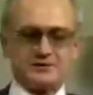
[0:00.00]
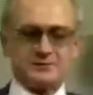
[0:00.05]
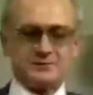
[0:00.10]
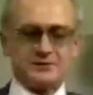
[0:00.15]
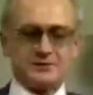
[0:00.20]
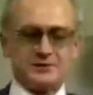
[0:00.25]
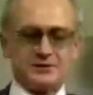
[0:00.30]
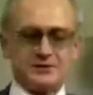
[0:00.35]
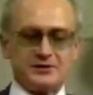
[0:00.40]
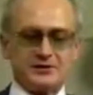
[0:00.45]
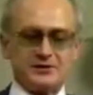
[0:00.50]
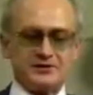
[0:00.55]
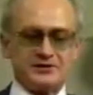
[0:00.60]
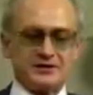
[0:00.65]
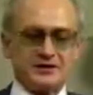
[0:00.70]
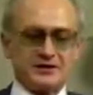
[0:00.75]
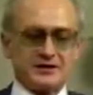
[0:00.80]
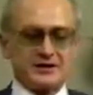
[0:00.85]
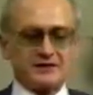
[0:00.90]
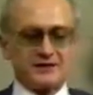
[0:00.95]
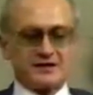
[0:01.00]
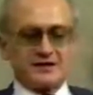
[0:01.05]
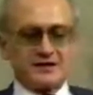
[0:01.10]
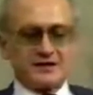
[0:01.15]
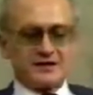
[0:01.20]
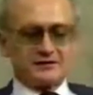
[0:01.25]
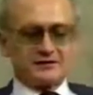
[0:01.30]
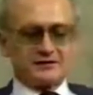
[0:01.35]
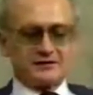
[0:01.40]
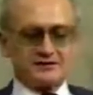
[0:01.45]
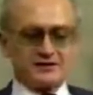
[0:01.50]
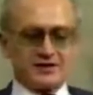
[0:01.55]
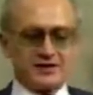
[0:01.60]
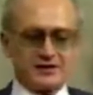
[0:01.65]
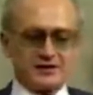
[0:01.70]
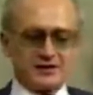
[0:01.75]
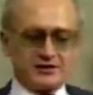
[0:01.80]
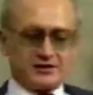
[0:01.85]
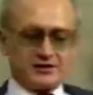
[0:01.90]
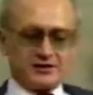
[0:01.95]
Simply because the
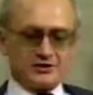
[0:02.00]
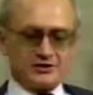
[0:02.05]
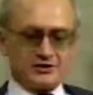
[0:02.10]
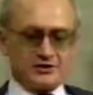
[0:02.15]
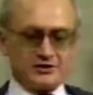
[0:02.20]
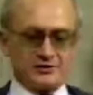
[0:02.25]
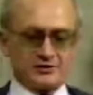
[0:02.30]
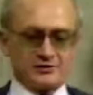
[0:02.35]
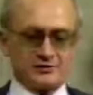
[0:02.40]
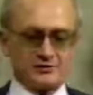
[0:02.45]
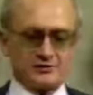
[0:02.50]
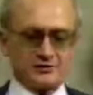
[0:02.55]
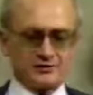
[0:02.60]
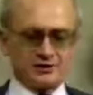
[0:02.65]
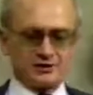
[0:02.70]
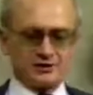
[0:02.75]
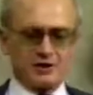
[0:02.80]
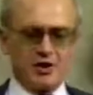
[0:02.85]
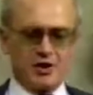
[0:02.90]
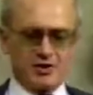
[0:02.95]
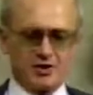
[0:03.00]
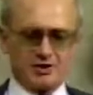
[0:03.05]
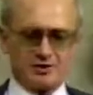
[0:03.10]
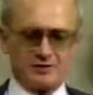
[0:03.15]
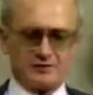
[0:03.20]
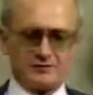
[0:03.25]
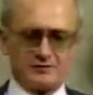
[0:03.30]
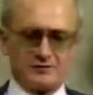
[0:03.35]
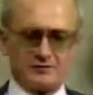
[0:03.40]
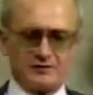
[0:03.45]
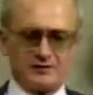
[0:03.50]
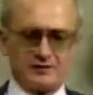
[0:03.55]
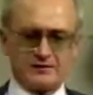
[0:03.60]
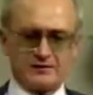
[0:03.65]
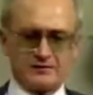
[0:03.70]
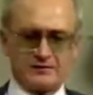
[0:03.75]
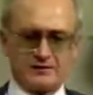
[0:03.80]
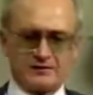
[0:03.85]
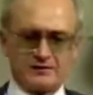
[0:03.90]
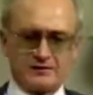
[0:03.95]
psychological shock
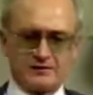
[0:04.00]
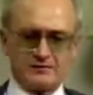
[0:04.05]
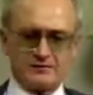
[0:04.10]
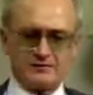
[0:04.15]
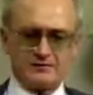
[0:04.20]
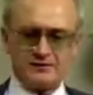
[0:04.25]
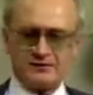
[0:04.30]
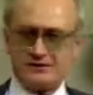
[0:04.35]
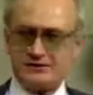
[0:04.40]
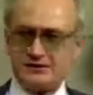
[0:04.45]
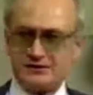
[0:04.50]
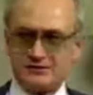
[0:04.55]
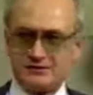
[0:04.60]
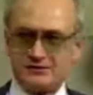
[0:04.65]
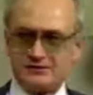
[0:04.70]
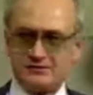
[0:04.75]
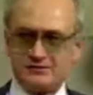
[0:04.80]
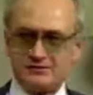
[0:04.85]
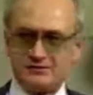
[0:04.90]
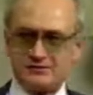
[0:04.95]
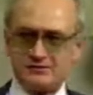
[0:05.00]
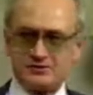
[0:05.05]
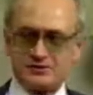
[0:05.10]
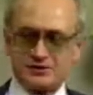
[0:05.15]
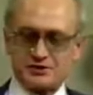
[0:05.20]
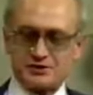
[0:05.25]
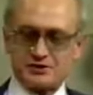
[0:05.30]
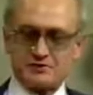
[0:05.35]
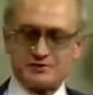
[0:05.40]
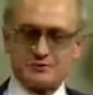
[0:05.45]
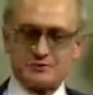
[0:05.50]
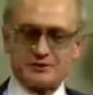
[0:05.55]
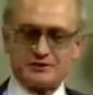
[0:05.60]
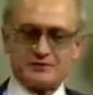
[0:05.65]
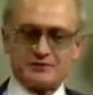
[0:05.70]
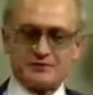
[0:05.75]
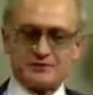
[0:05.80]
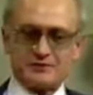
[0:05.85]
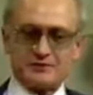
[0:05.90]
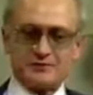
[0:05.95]
when they will see in future
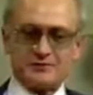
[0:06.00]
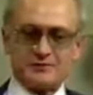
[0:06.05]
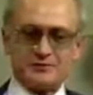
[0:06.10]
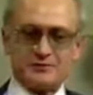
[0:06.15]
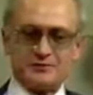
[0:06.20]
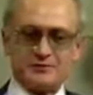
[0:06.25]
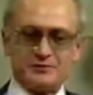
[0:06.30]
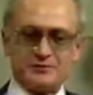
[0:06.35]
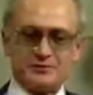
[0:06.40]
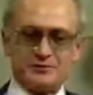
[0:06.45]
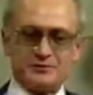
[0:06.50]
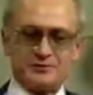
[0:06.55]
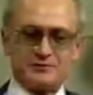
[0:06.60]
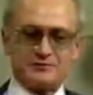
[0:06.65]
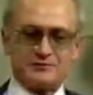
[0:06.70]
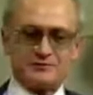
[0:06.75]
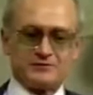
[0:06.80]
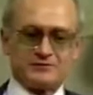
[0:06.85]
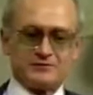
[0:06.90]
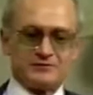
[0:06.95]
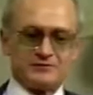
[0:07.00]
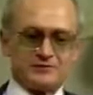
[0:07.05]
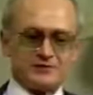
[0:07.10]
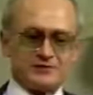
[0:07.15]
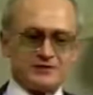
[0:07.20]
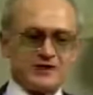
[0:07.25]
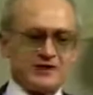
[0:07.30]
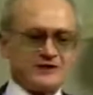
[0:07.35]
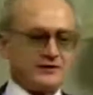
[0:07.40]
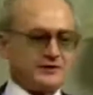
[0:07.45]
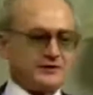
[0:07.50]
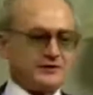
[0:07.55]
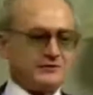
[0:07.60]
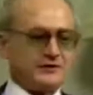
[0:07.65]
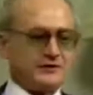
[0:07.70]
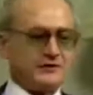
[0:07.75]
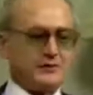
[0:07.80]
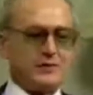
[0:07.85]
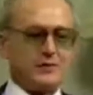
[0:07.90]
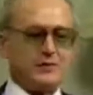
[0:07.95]
what the beautiful society
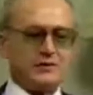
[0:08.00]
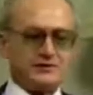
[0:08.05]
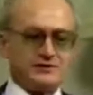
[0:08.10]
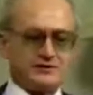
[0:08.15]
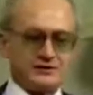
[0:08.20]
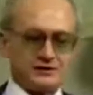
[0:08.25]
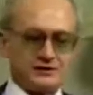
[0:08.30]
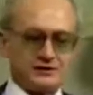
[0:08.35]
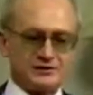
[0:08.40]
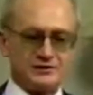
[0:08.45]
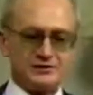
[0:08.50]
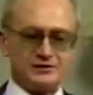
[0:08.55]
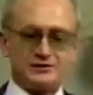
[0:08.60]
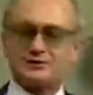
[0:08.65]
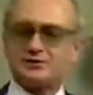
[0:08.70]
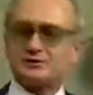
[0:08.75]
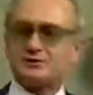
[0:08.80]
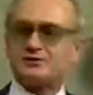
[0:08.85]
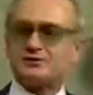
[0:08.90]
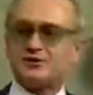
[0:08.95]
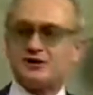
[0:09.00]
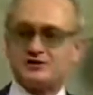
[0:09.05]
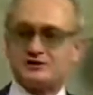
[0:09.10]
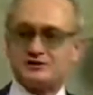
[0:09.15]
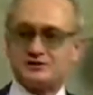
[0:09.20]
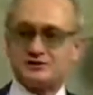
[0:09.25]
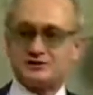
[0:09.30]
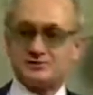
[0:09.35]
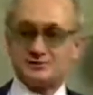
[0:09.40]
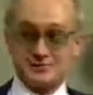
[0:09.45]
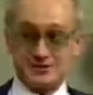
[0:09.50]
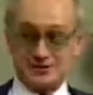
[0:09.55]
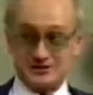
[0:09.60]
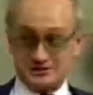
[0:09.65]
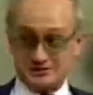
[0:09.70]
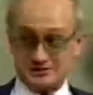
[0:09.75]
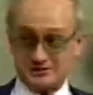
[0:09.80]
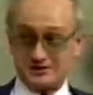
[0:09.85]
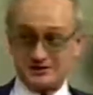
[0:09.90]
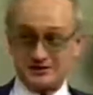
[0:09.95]
of equality and social justice
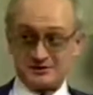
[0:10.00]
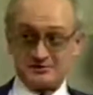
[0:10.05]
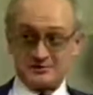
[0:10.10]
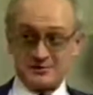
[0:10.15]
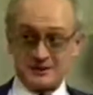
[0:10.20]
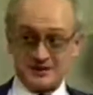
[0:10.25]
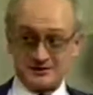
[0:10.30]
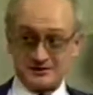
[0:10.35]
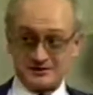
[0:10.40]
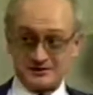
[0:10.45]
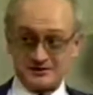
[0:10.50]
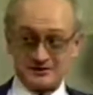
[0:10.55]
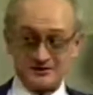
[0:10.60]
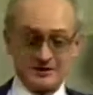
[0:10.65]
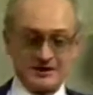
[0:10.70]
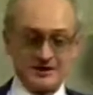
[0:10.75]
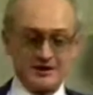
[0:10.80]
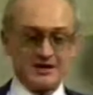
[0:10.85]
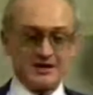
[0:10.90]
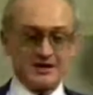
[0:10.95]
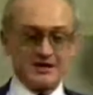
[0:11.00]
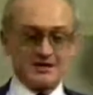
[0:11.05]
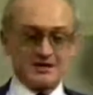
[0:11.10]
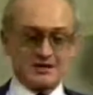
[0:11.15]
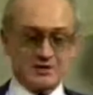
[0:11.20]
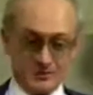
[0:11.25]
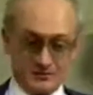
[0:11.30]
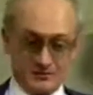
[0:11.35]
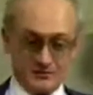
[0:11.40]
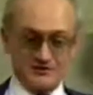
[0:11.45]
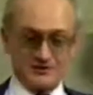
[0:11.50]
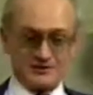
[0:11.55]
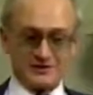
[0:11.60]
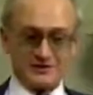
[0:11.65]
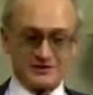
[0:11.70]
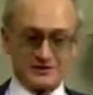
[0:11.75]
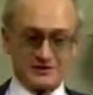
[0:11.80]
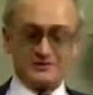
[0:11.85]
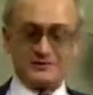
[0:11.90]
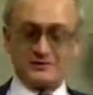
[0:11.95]
means in practice,
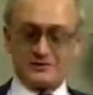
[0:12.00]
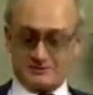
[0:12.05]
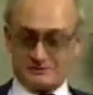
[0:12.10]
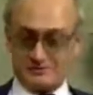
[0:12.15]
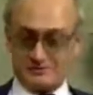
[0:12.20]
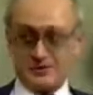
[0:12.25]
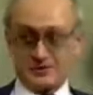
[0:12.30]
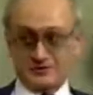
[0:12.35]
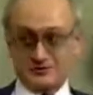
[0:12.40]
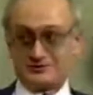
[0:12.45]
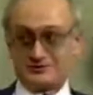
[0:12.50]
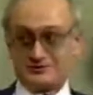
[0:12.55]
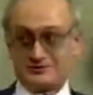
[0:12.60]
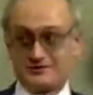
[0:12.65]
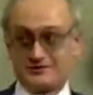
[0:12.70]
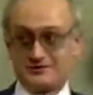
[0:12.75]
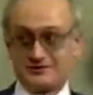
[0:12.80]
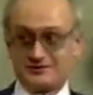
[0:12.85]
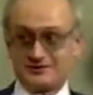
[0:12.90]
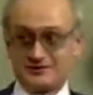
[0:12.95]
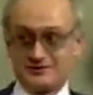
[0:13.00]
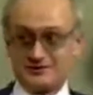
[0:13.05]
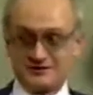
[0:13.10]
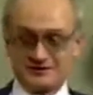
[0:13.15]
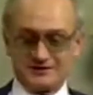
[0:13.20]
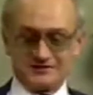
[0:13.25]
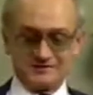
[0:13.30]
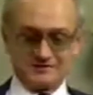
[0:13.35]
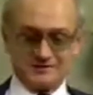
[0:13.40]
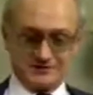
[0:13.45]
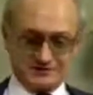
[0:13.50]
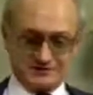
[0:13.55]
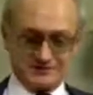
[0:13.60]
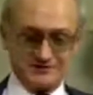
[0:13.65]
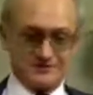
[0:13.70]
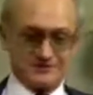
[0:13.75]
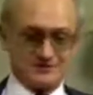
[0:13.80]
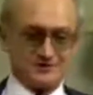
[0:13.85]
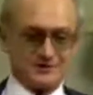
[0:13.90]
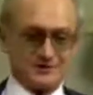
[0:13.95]
obviously they revolt. They
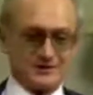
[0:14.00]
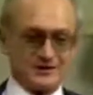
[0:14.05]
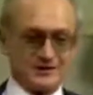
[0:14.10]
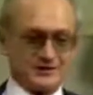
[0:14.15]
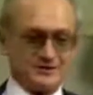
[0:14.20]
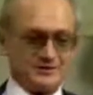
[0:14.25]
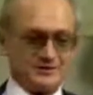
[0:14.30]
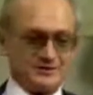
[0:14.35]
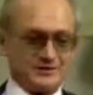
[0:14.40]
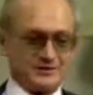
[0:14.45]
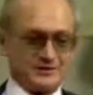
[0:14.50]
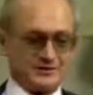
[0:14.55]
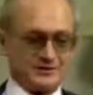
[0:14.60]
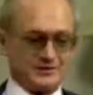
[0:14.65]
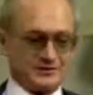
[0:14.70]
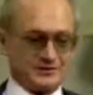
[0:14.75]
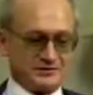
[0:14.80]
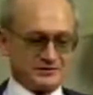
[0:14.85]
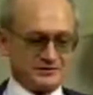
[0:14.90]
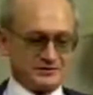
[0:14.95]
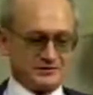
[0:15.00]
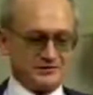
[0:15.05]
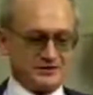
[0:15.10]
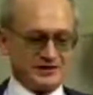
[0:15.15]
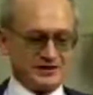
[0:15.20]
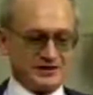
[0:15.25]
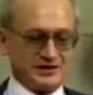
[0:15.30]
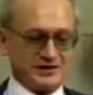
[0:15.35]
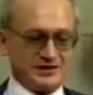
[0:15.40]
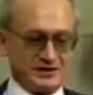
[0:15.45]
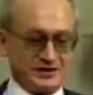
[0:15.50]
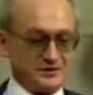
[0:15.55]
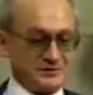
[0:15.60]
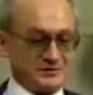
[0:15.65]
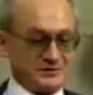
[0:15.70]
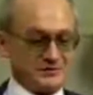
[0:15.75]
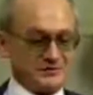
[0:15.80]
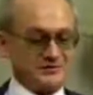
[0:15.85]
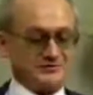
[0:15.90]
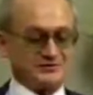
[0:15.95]
will be very
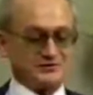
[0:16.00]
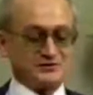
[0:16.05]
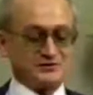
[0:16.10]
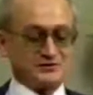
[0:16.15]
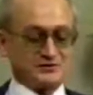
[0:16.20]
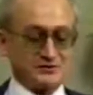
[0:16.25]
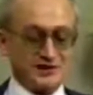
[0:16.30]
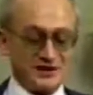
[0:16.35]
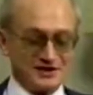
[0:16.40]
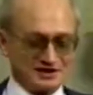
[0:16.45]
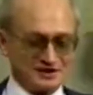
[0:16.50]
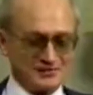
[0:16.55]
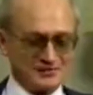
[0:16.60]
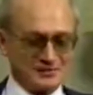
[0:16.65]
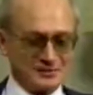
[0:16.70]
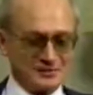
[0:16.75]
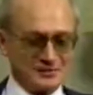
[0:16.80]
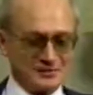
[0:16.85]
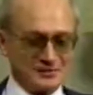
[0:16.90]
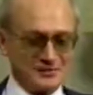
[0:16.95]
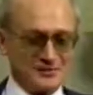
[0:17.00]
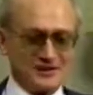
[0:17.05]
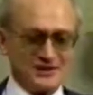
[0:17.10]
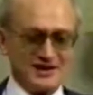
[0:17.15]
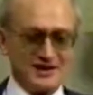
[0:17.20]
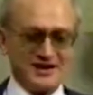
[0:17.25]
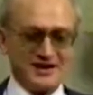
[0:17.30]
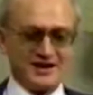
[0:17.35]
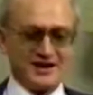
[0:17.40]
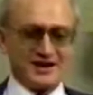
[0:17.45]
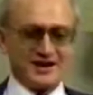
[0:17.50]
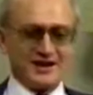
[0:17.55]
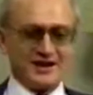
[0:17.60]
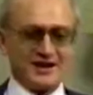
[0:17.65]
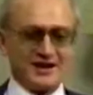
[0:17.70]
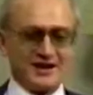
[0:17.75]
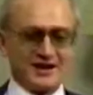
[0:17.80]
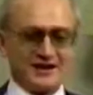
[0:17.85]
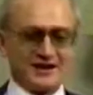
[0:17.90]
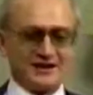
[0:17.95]
unhappy, frustrated people.
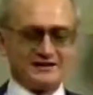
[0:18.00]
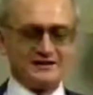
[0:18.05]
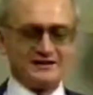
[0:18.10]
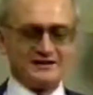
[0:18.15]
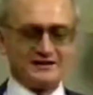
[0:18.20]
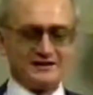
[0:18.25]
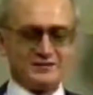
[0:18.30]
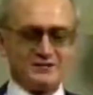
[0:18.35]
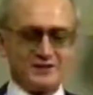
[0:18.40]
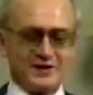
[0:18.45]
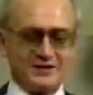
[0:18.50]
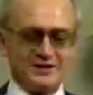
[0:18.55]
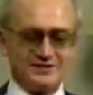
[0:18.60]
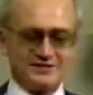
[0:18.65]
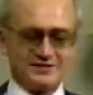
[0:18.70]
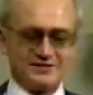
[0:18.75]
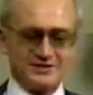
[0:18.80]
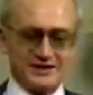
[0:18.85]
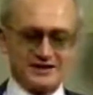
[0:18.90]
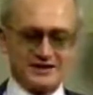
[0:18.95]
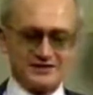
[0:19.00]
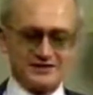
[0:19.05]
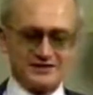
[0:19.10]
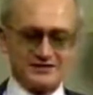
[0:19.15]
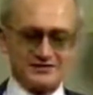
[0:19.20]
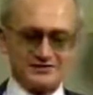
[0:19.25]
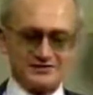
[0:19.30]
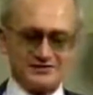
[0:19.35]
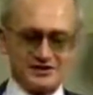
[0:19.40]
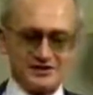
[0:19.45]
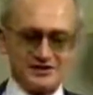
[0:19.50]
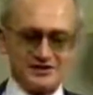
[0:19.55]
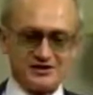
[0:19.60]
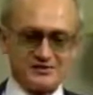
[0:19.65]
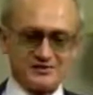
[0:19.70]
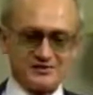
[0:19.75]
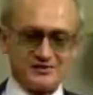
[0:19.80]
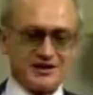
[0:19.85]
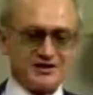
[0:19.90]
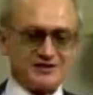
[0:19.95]
And the Marxist-Leninist
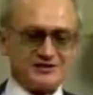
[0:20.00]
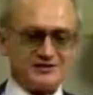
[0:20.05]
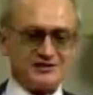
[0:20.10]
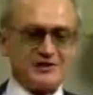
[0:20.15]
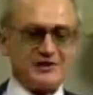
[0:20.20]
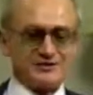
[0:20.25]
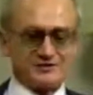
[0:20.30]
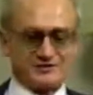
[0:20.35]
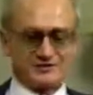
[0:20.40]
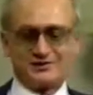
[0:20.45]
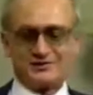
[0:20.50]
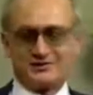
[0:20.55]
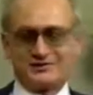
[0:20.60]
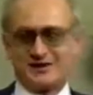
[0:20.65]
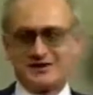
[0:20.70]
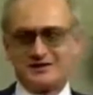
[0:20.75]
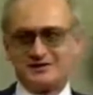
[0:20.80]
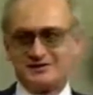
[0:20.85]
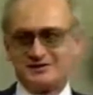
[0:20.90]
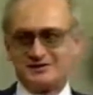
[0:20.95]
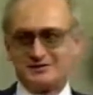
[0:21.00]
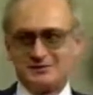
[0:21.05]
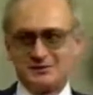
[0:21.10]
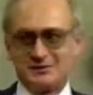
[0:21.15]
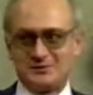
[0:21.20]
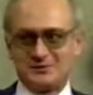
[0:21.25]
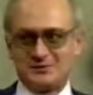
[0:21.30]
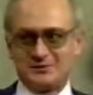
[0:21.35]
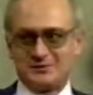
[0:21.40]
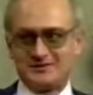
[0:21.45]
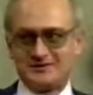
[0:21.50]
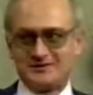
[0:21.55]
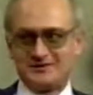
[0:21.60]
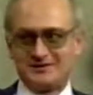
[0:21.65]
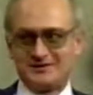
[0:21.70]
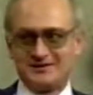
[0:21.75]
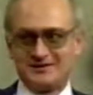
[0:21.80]
regime does not tolerate these people.